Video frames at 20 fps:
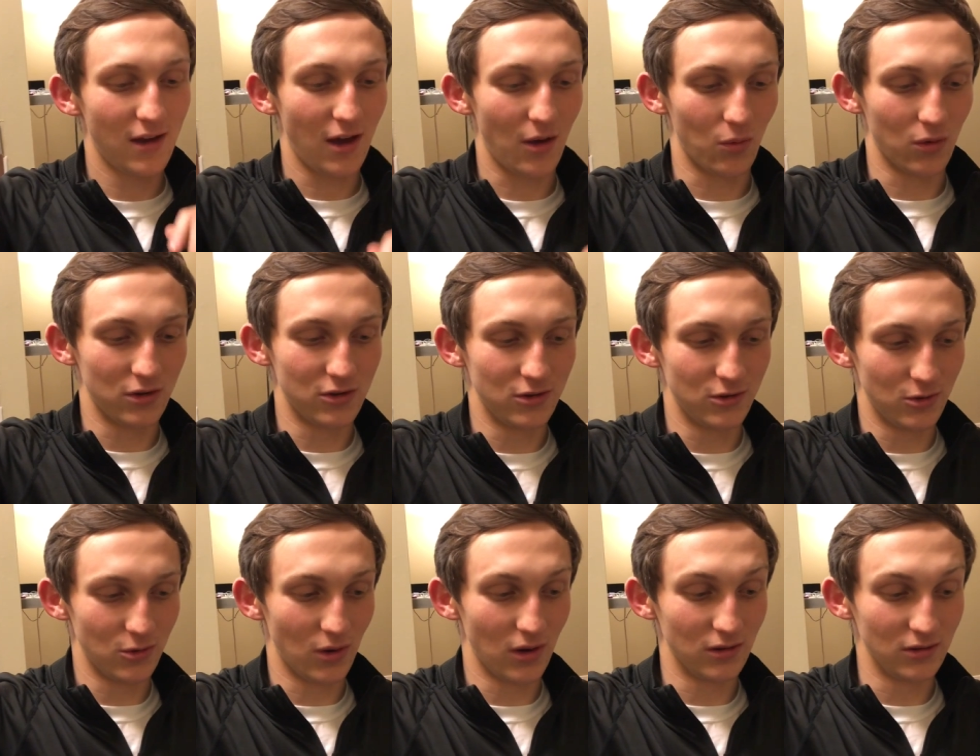I want to
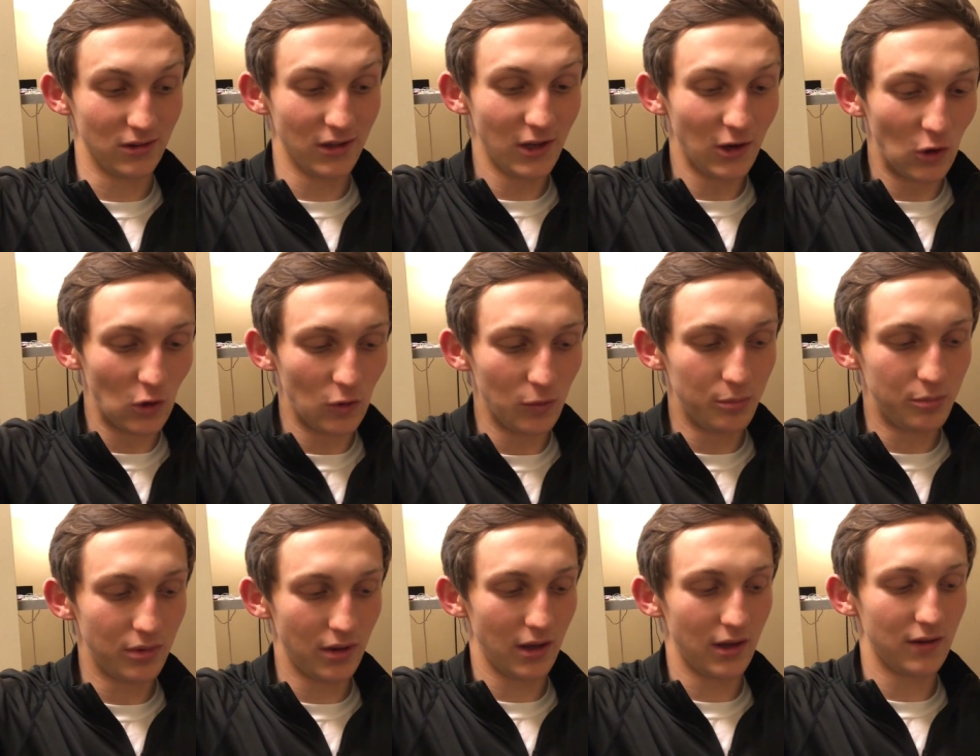do a little
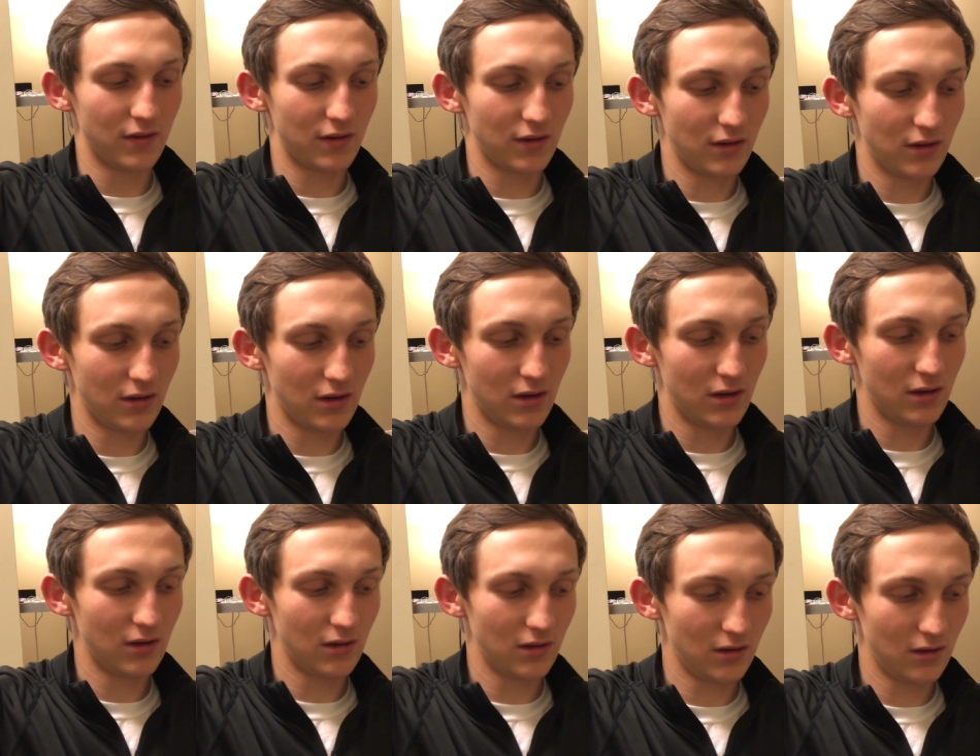bit
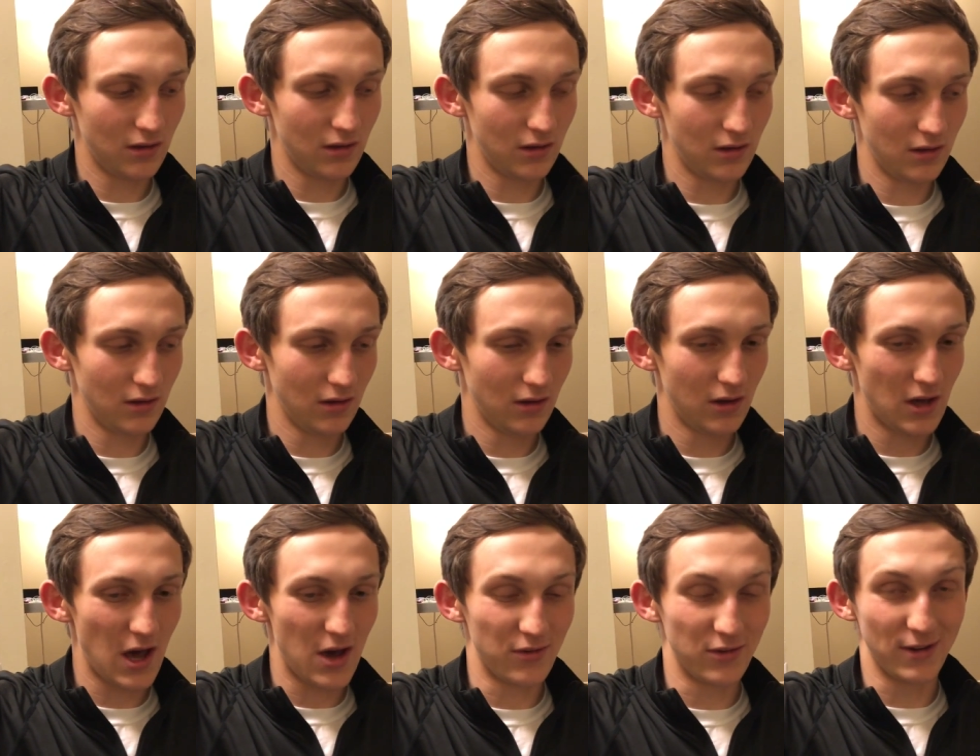
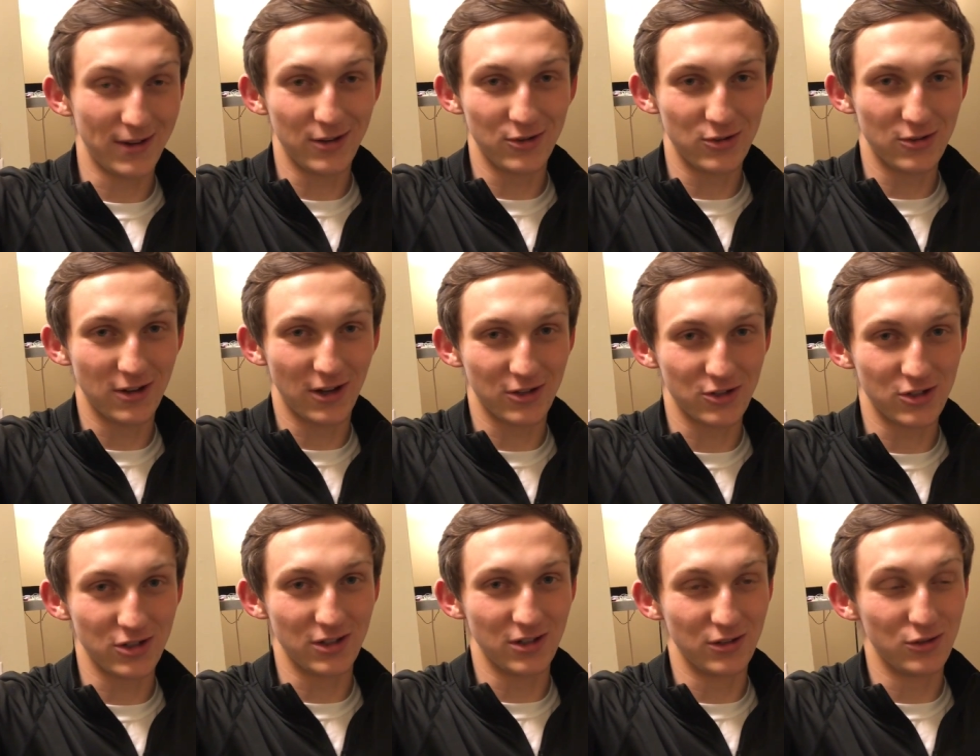of an
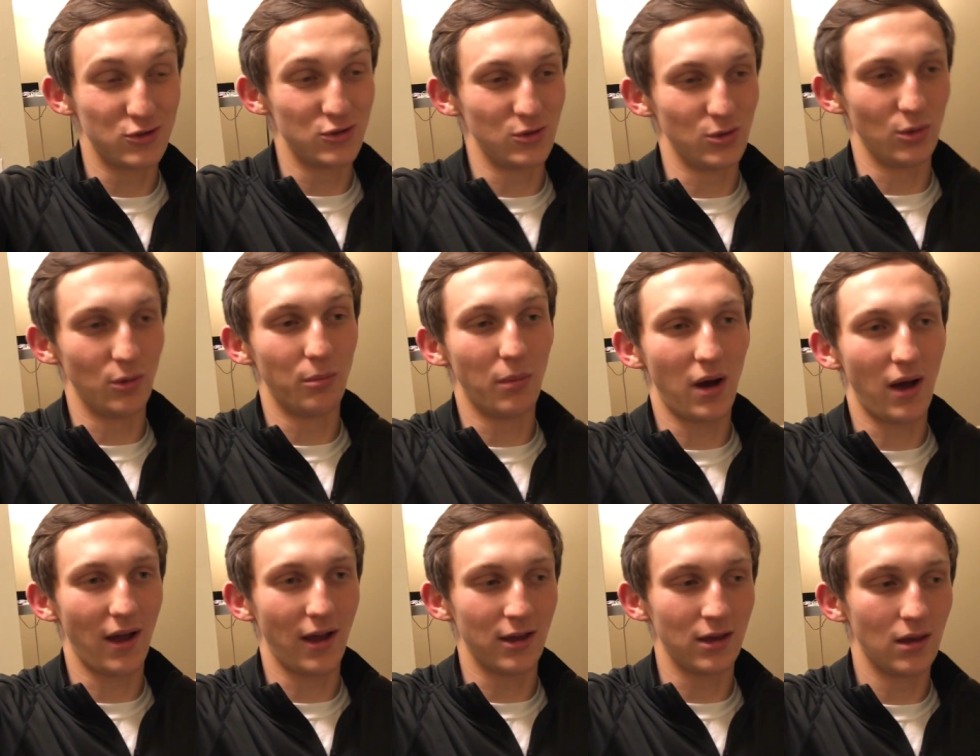introduction to
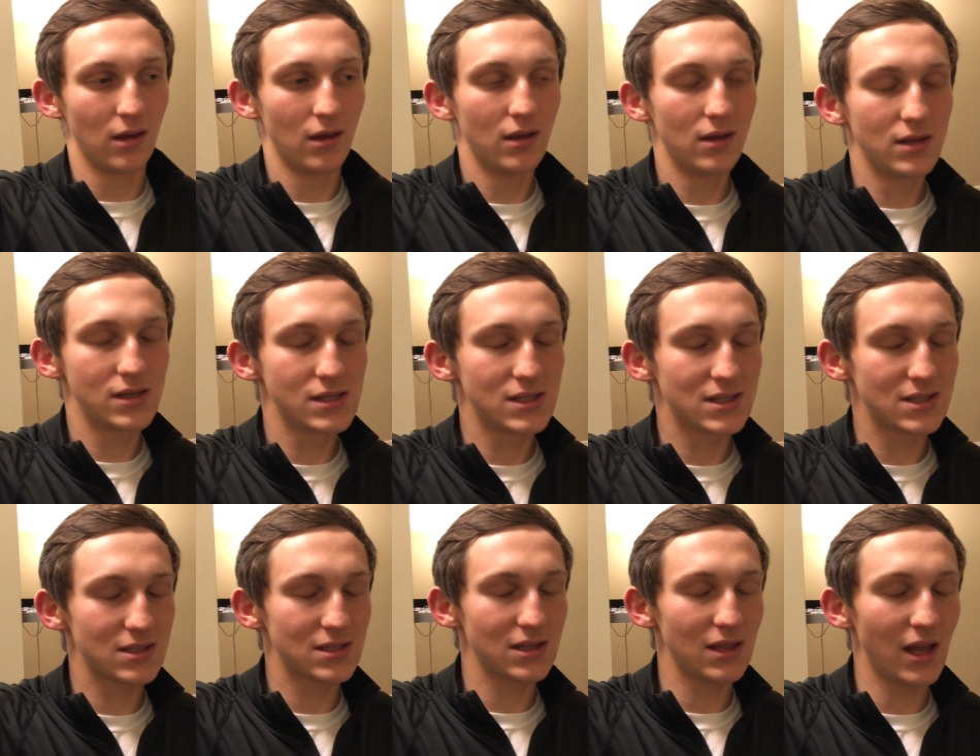my
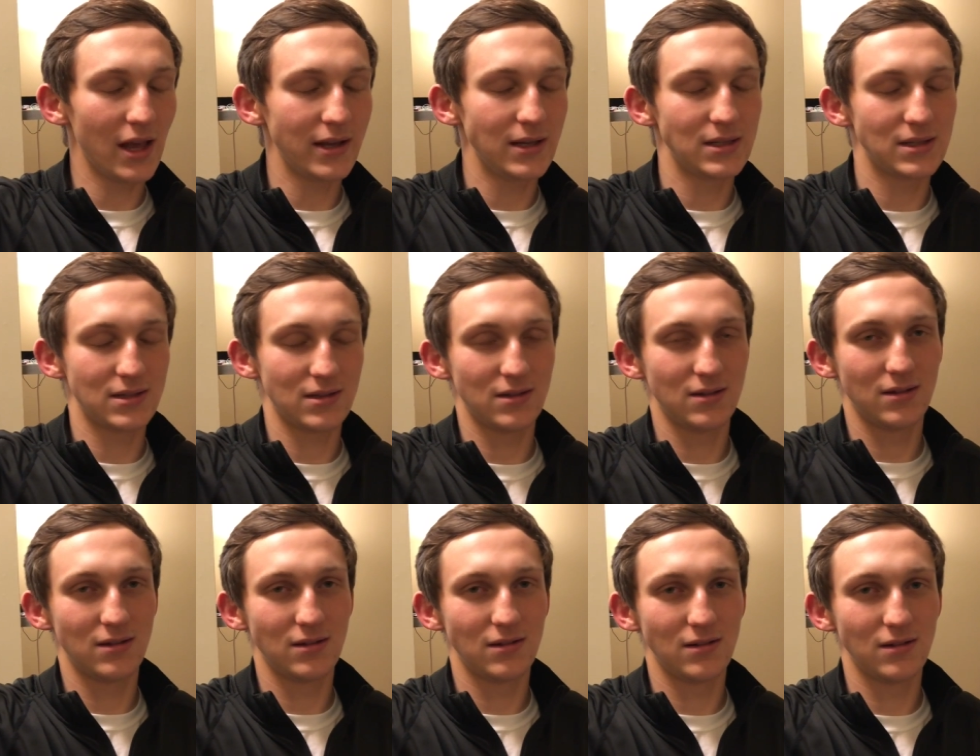slight
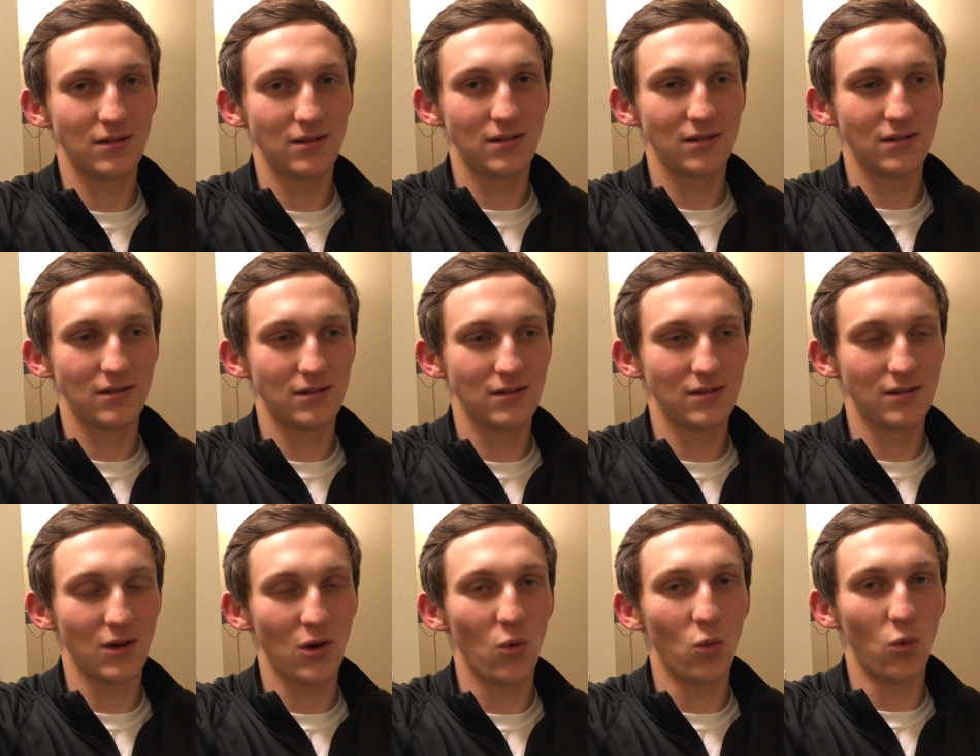
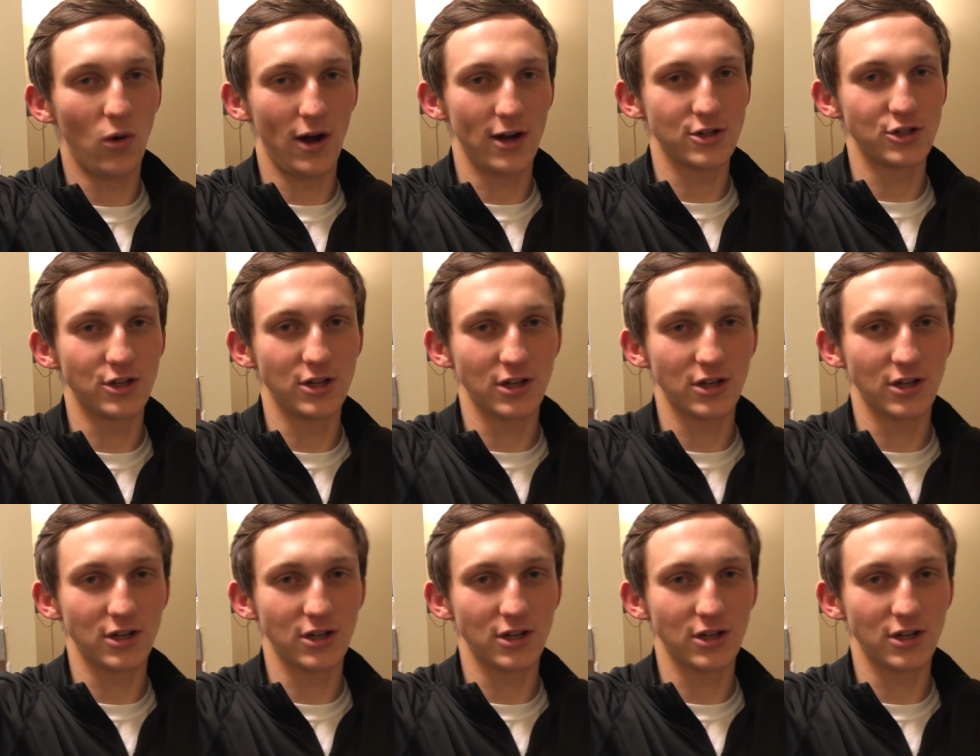watch